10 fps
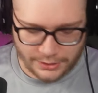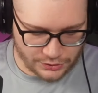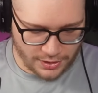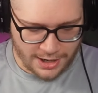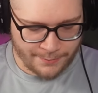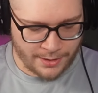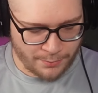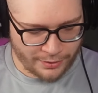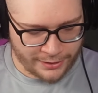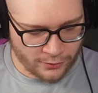So I've been
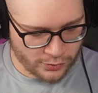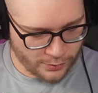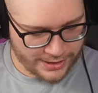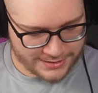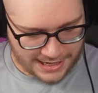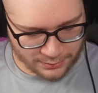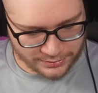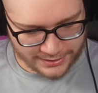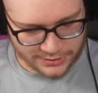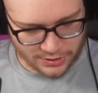pretty notorious. I don't
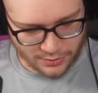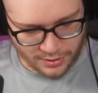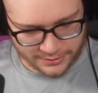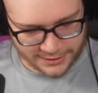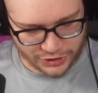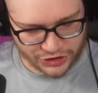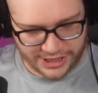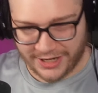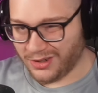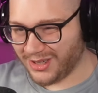think so on the
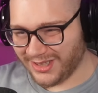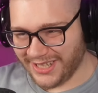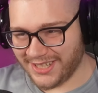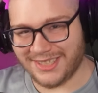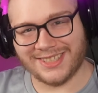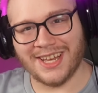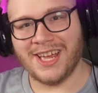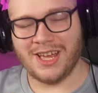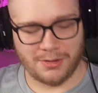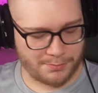channel, at least,
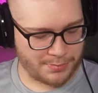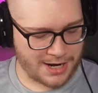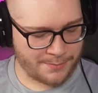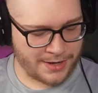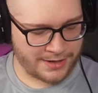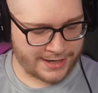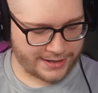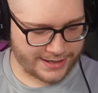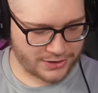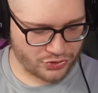but I've been like
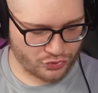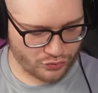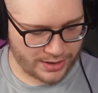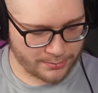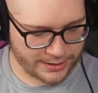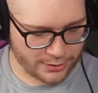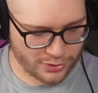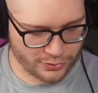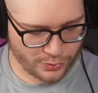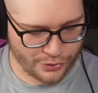extremely
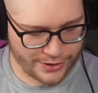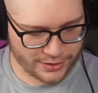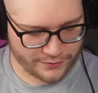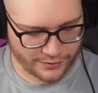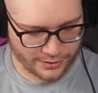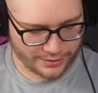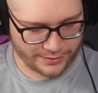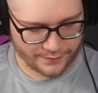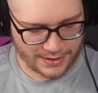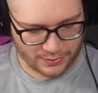notorious for,
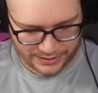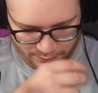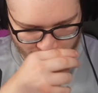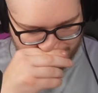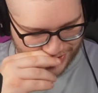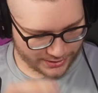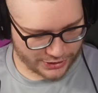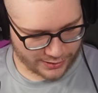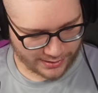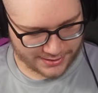I don't think I really mentioned on the
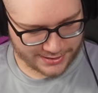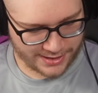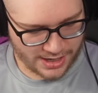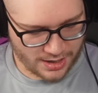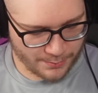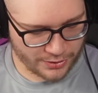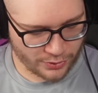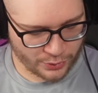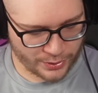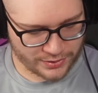channel, like I said, but
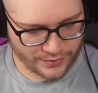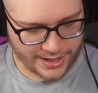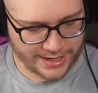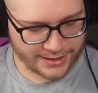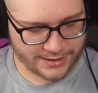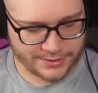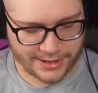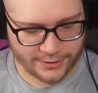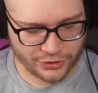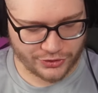notorious for hating
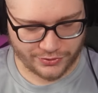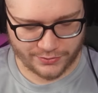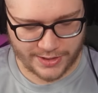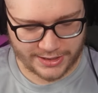designer shoes, right?